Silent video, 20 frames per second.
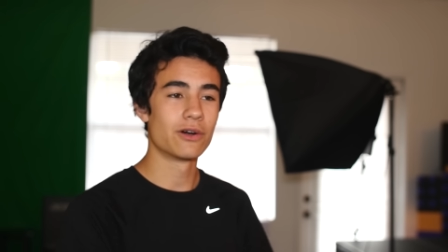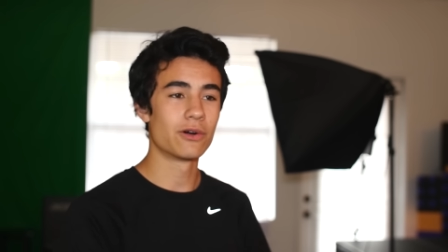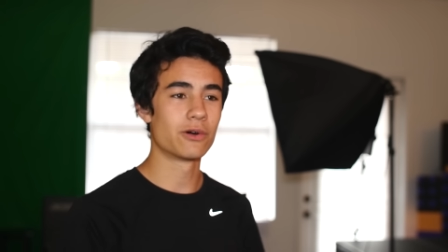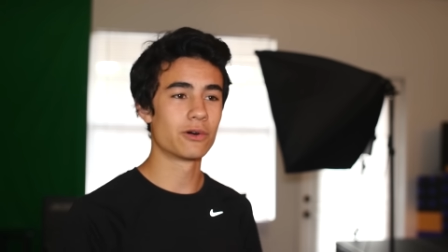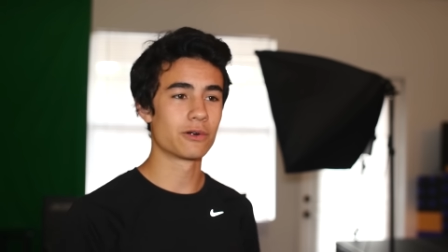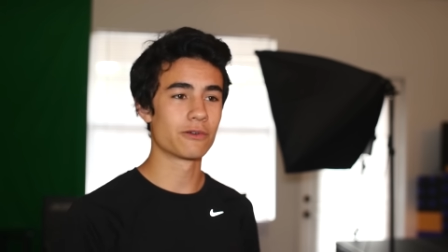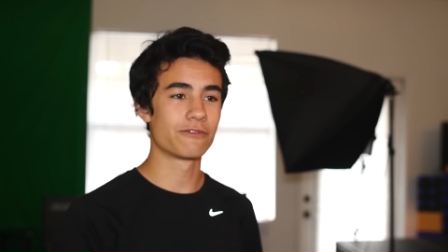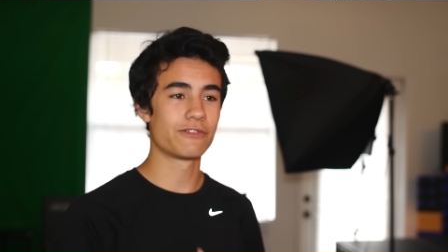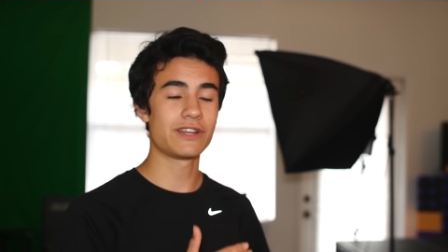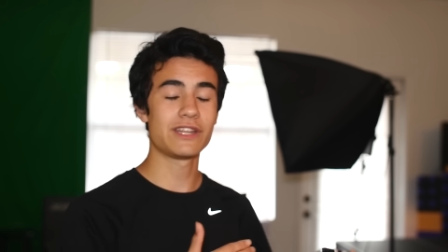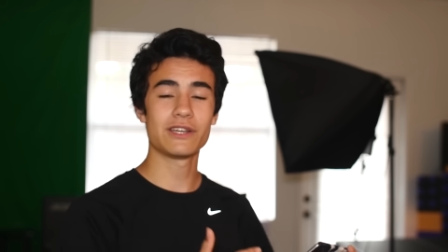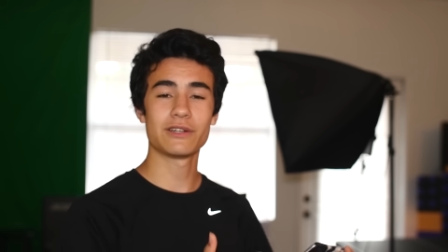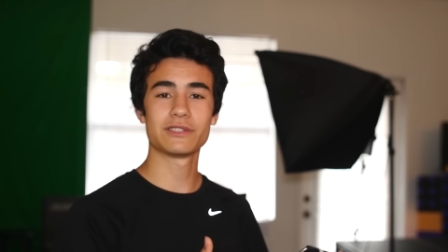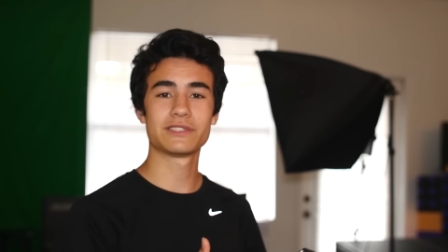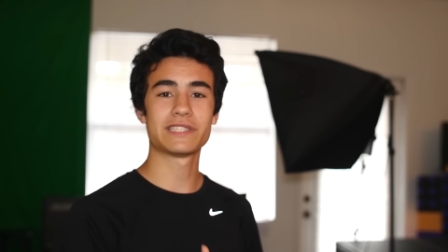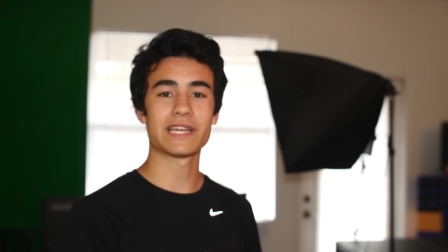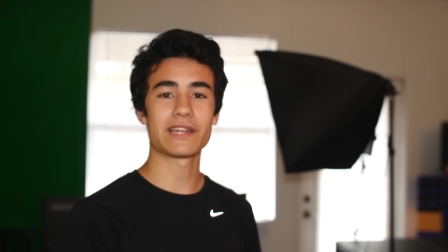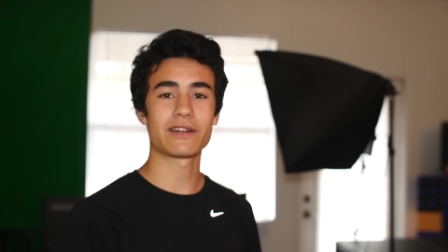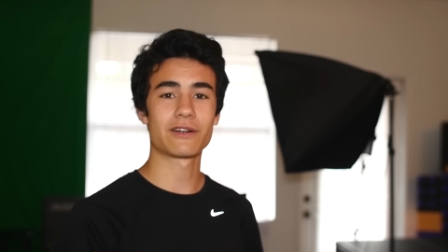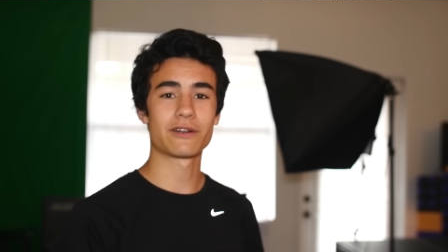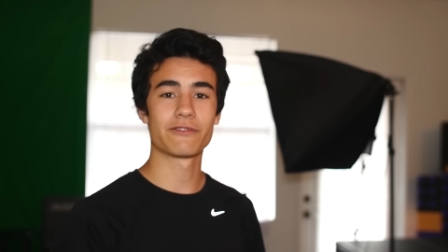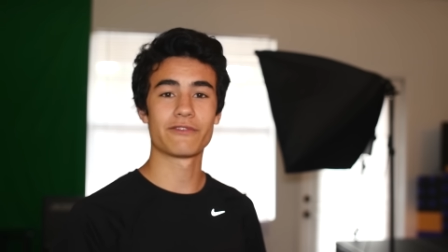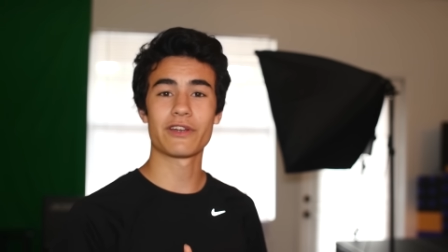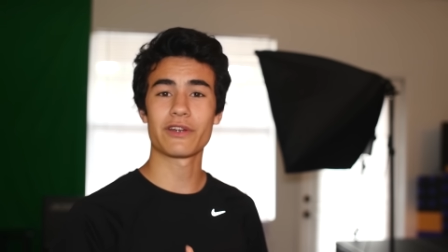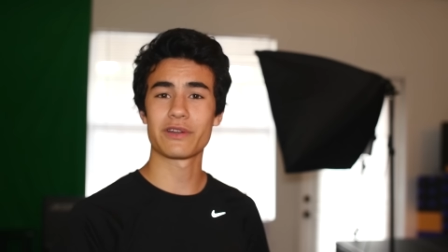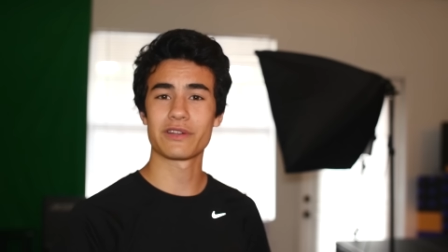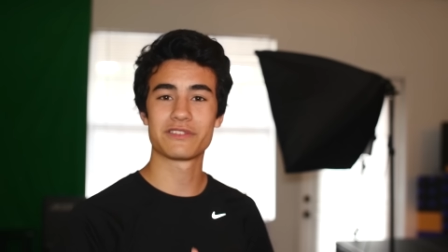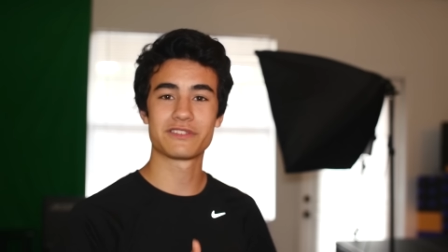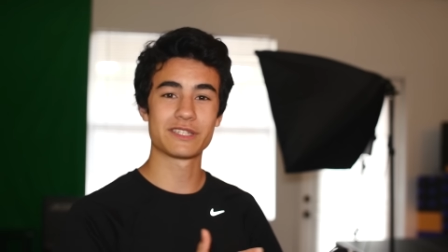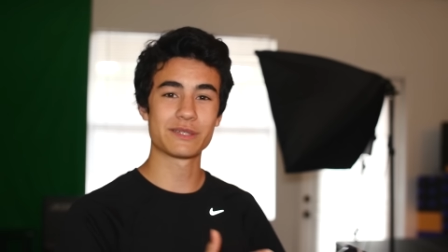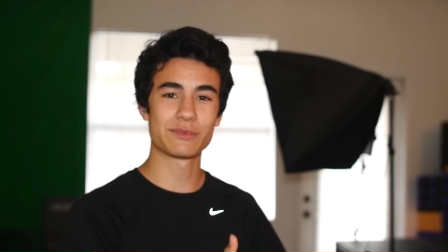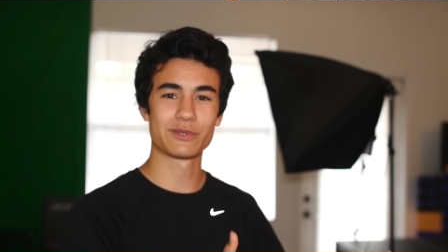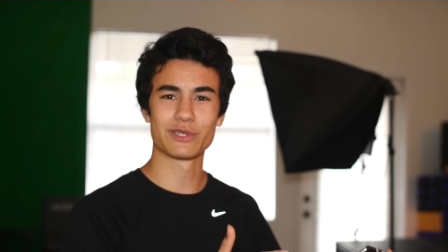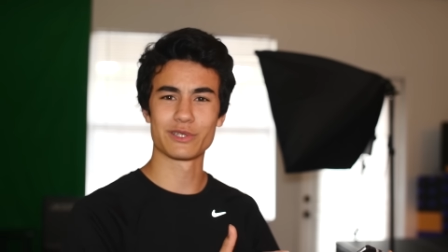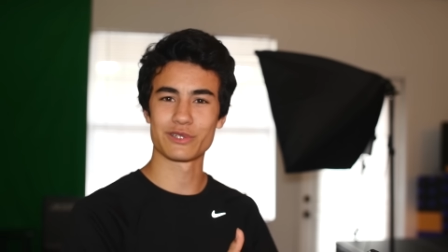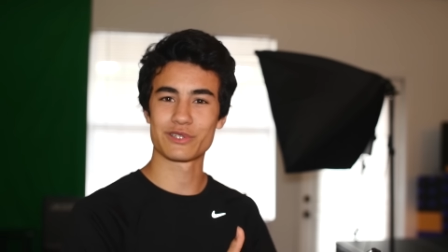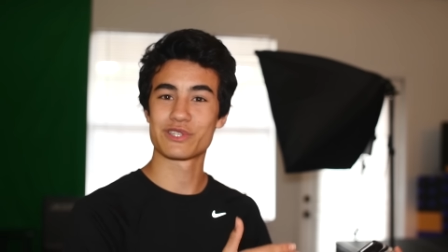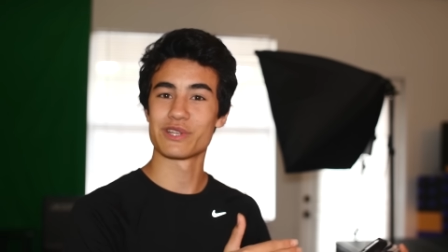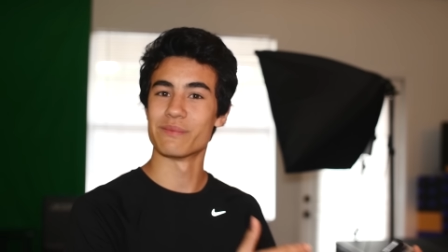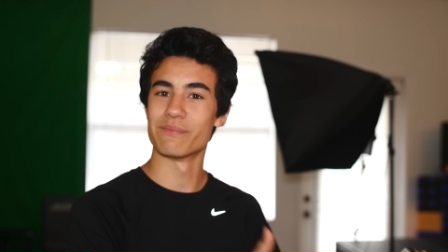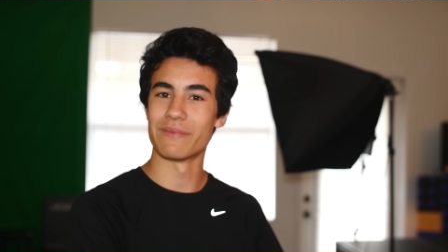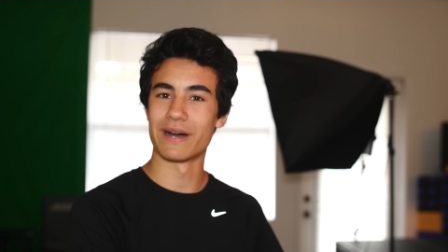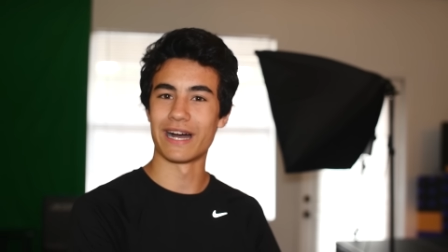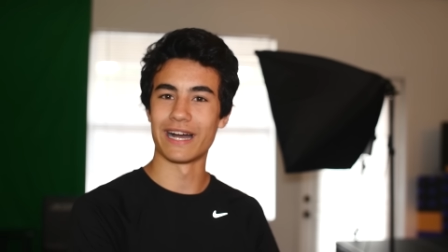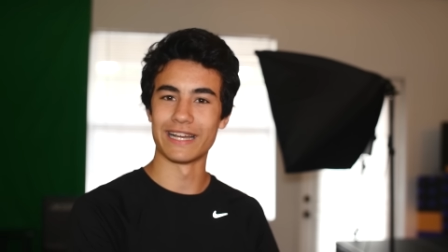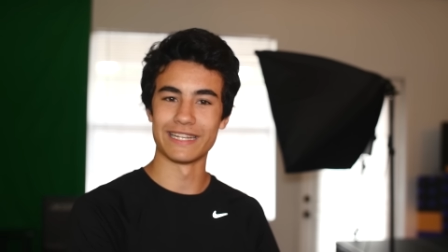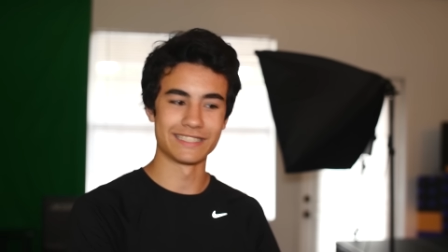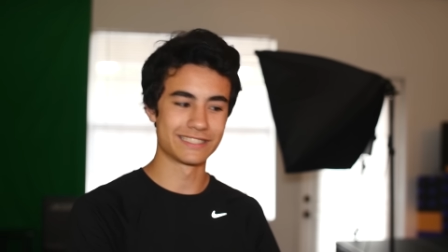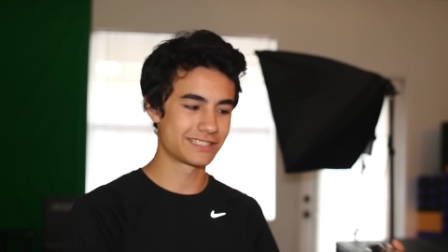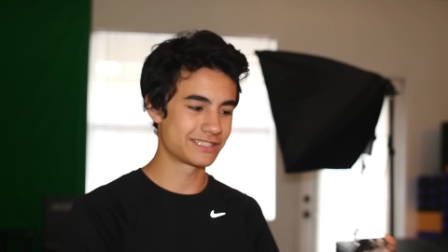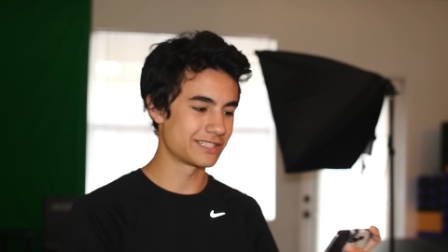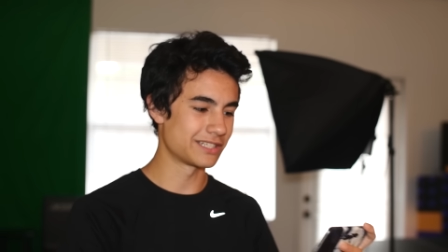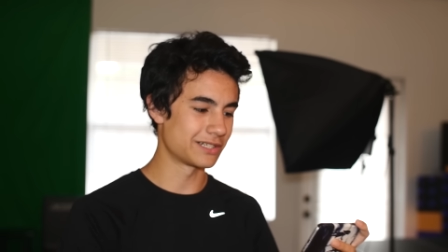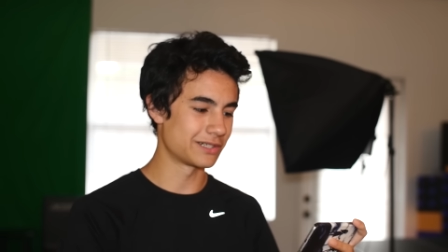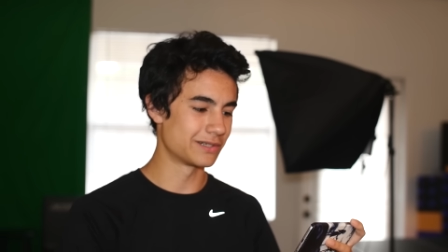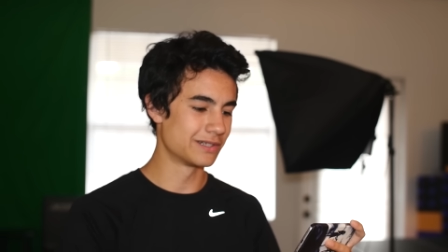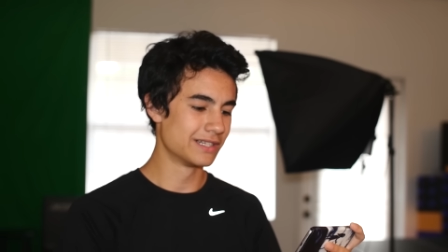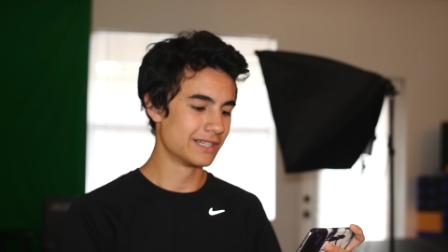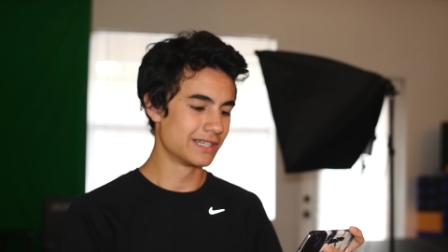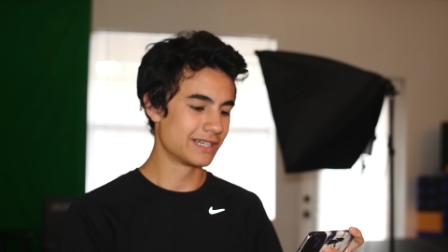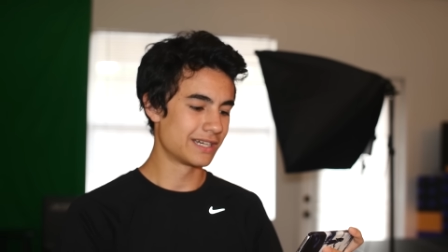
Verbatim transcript: or videos that are very similar to mine, so